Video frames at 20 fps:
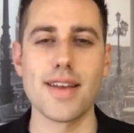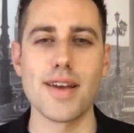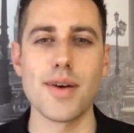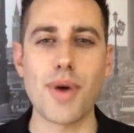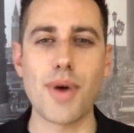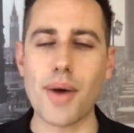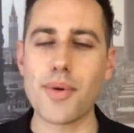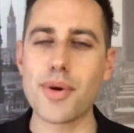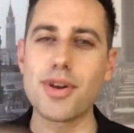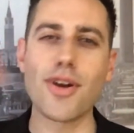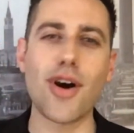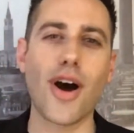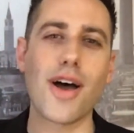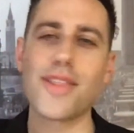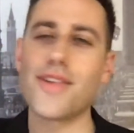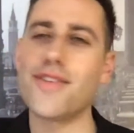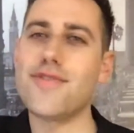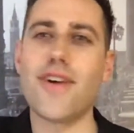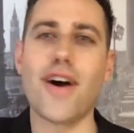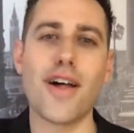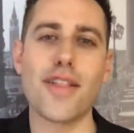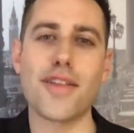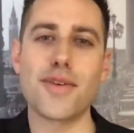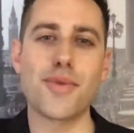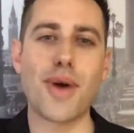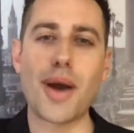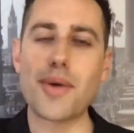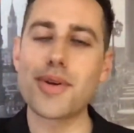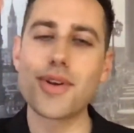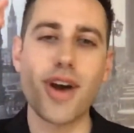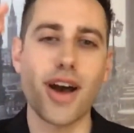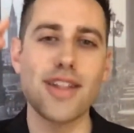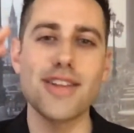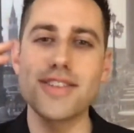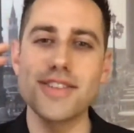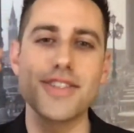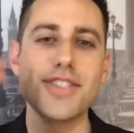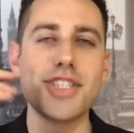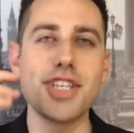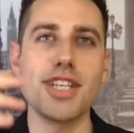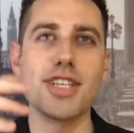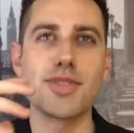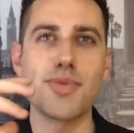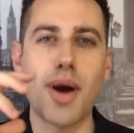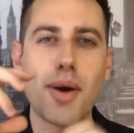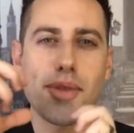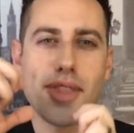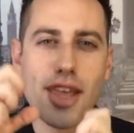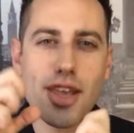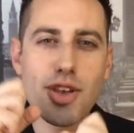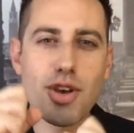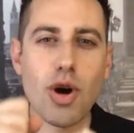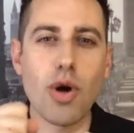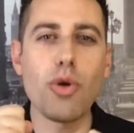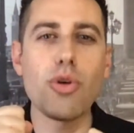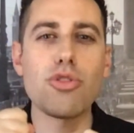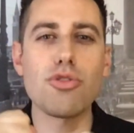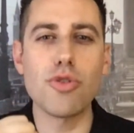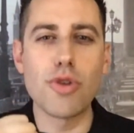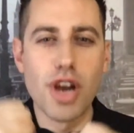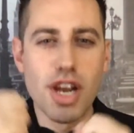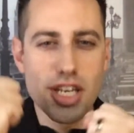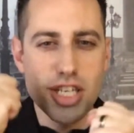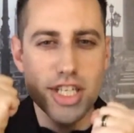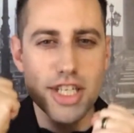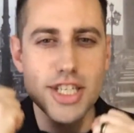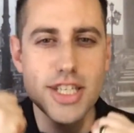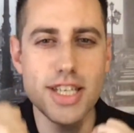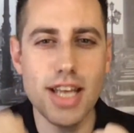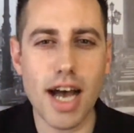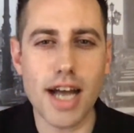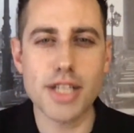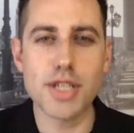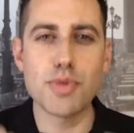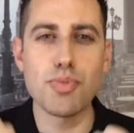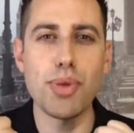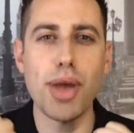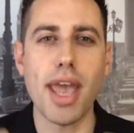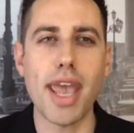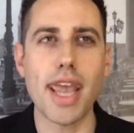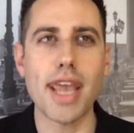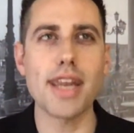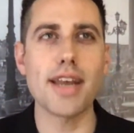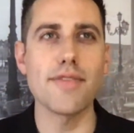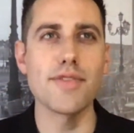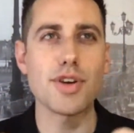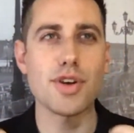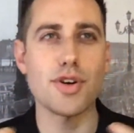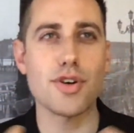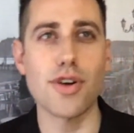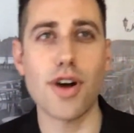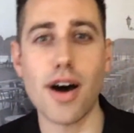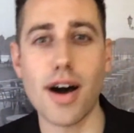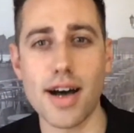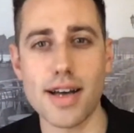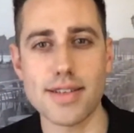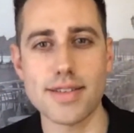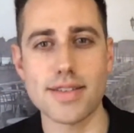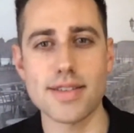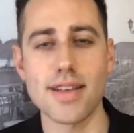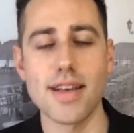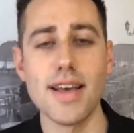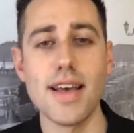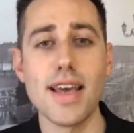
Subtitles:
the Father, why would God the Son, Jesus, why would they go through such pain of the cross?